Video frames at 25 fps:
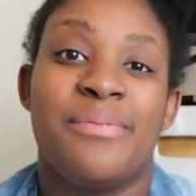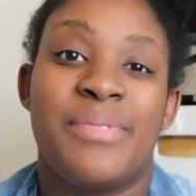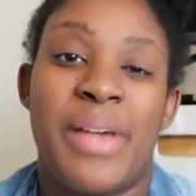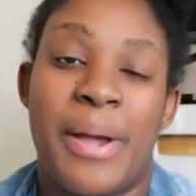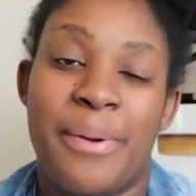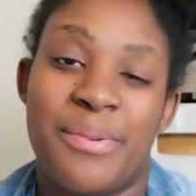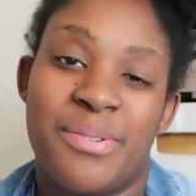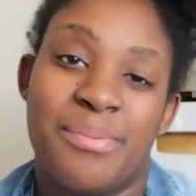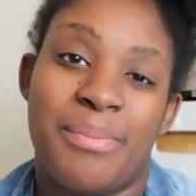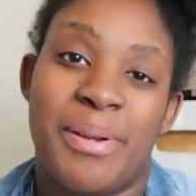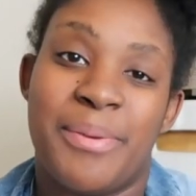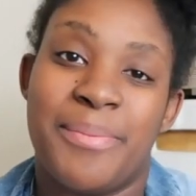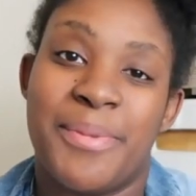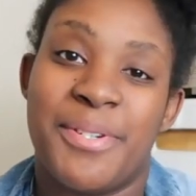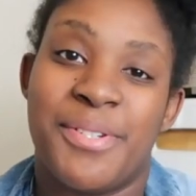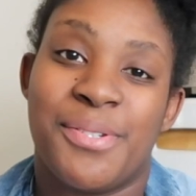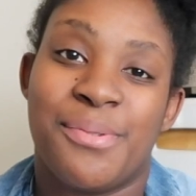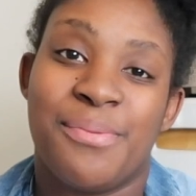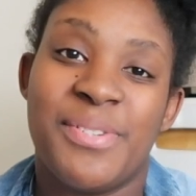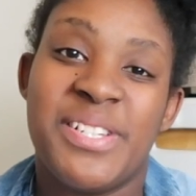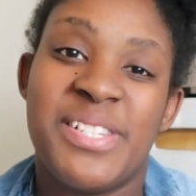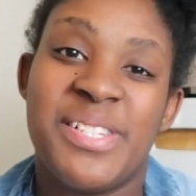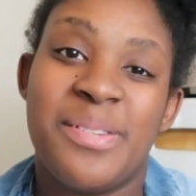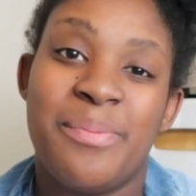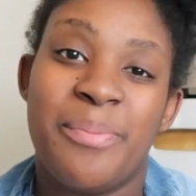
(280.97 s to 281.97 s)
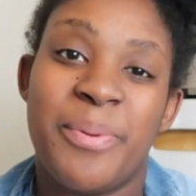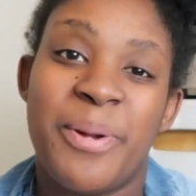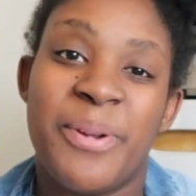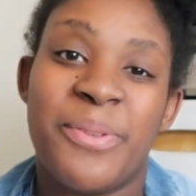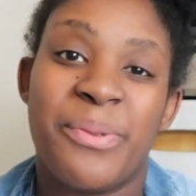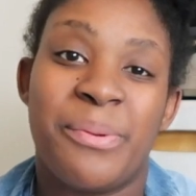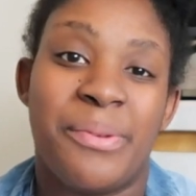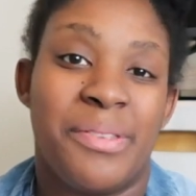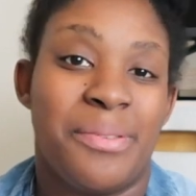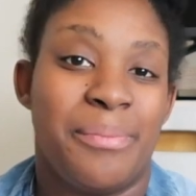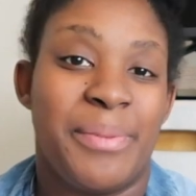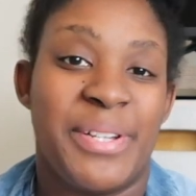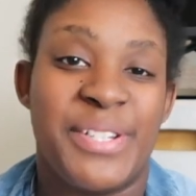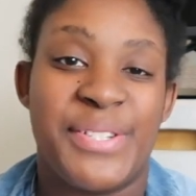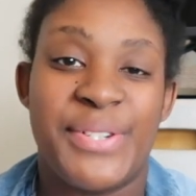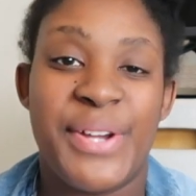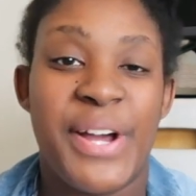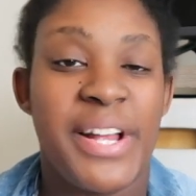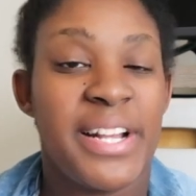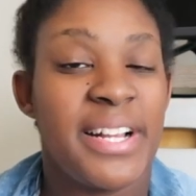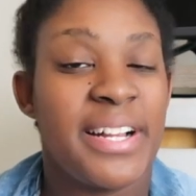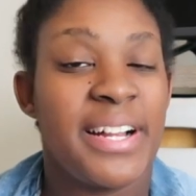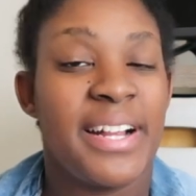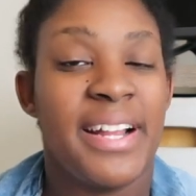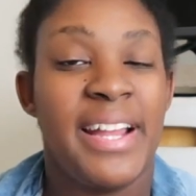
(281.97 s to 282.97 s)
that was my most recent birth with my
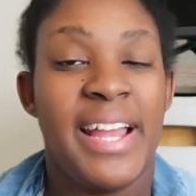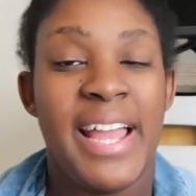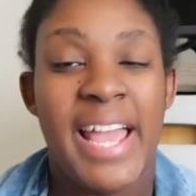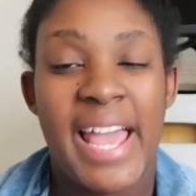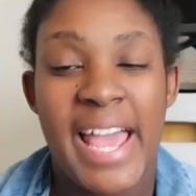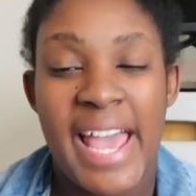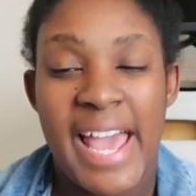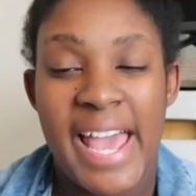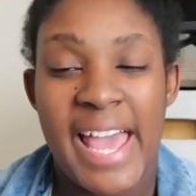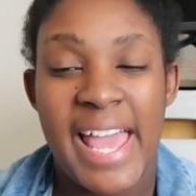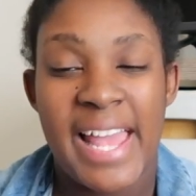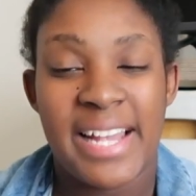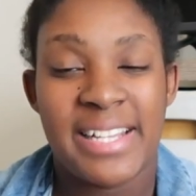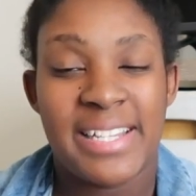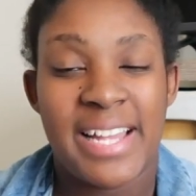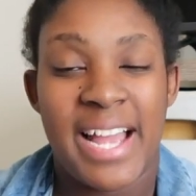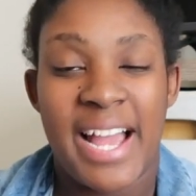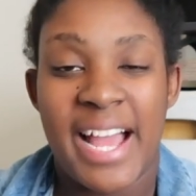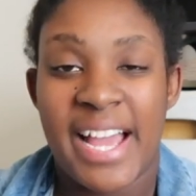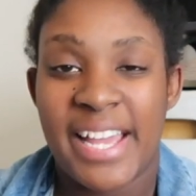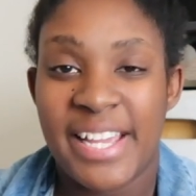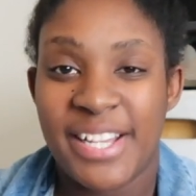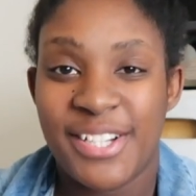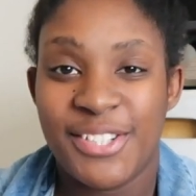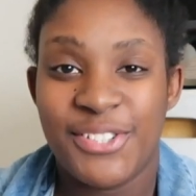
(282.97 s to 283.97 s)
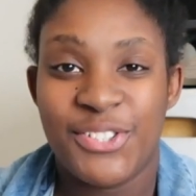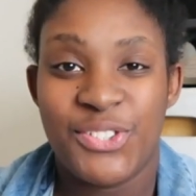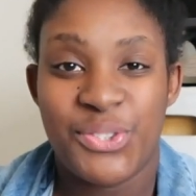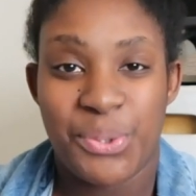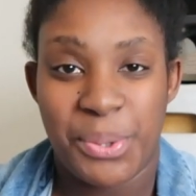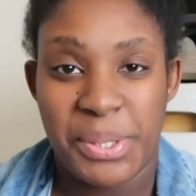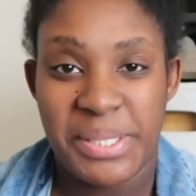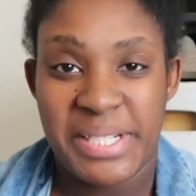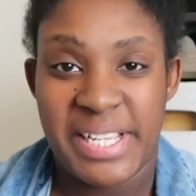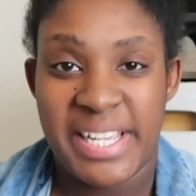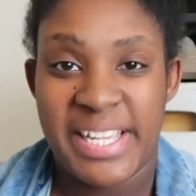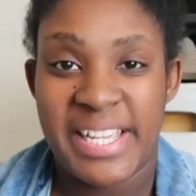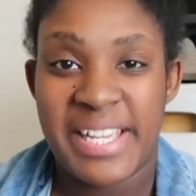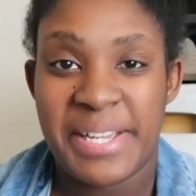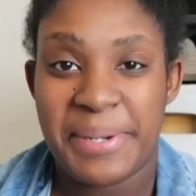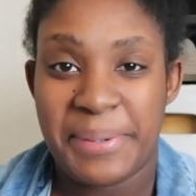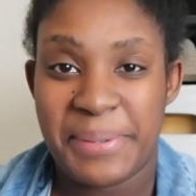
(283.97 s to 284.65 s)
daughter and I adored it.